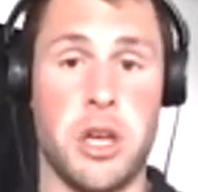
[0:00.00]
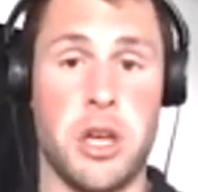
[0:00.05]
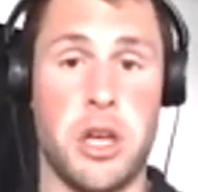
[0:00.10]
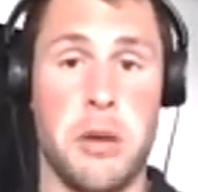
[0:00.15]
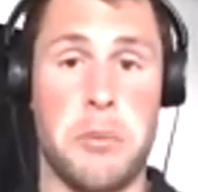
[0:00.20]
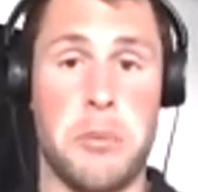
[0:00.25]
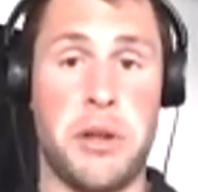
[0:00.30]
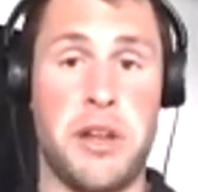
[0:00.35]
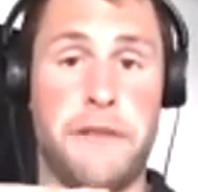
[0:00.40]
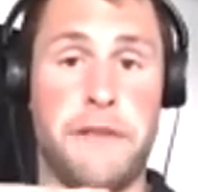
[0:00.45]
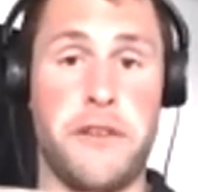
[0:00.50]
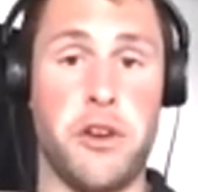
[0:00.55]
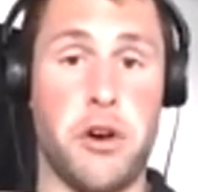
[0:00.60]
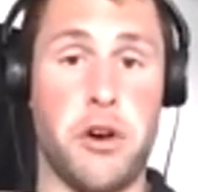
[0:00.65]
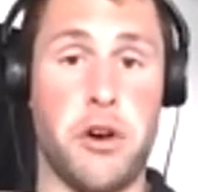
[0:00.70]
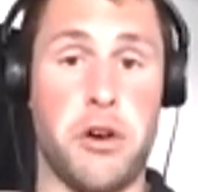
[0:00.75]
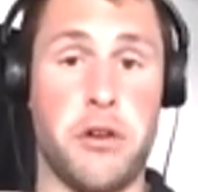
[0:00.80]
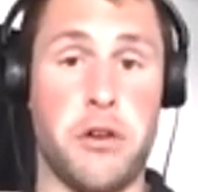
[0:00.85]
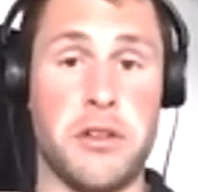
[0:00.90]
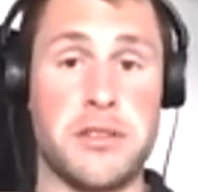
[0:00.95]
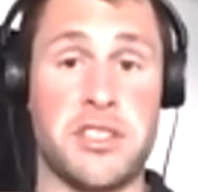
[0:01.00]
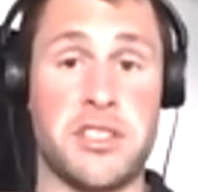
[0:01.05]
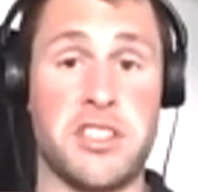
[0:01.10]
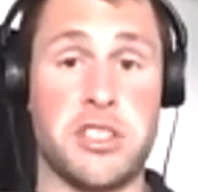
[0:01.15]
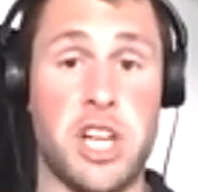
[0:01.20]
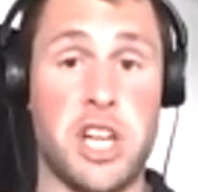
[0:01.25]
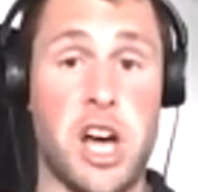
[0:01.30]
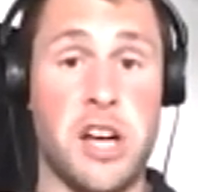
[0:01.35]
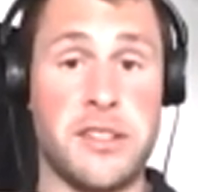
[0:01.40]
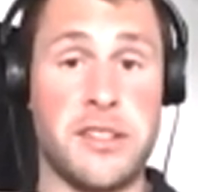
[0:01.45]
But if your
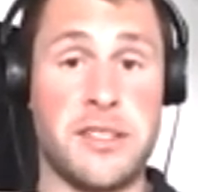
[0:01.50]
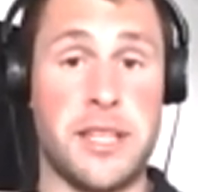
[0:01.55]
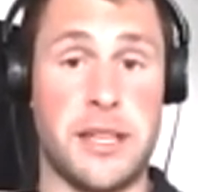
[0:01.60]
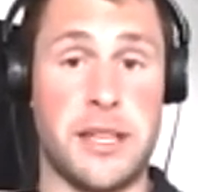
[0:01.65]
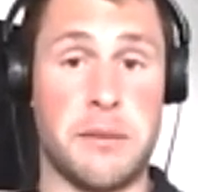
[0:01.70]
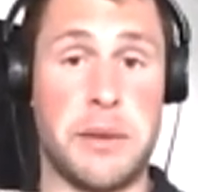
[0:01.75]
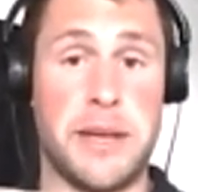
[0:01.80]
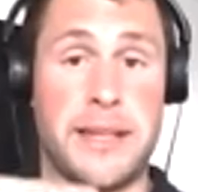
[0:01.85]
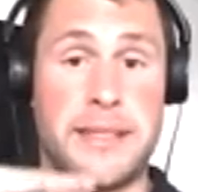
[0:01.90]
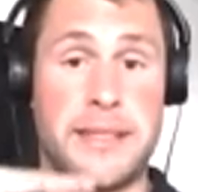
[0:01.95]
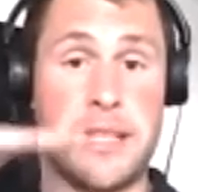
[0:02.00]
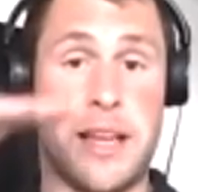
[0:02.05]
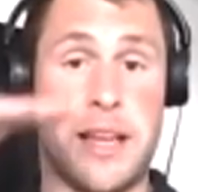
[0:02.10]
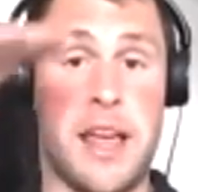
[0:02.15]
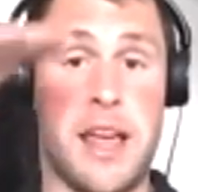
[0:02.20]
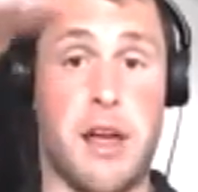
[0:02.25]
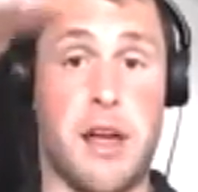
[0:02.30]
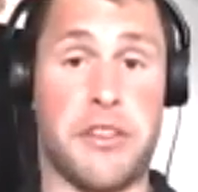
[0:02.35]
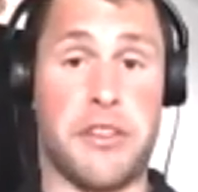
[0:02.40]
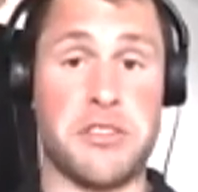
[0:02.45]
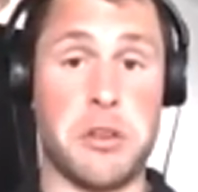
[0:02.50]
starting baseline health